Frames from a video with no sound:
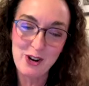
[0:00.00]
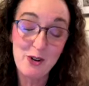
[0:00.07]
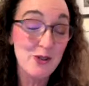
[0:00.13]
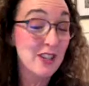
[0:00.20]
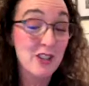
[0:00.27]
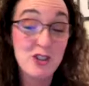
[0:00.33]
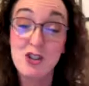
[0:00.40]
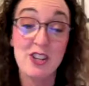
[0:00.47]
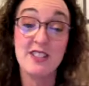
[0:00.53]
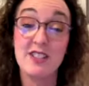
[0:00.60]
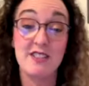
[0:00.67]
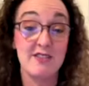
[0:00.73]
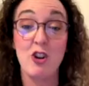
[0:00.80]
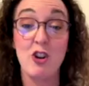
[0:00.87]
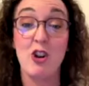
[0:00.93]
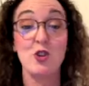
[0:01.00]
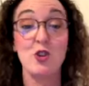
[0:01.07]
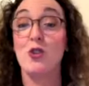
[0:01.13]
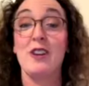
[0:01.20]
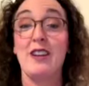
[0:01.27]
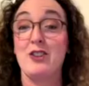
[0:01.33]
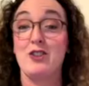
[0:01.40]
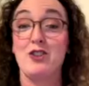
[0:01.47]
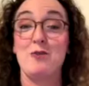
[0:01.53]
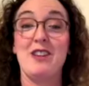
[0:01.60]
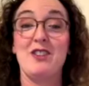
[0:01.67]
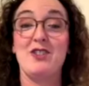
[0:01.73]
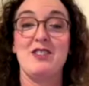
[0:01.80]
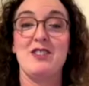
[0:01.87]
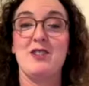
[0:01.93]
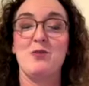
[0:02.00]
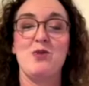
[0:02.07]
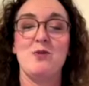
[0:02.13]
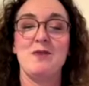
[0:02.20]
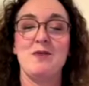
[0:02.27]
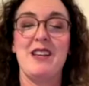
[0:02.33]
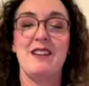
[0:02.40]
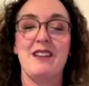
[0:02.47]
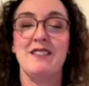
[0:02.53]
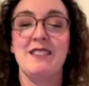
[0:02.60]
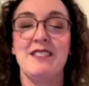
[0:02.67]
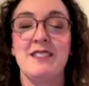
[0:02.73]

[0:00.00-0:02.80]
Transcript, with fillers: or is it just not talking too much is the warm down?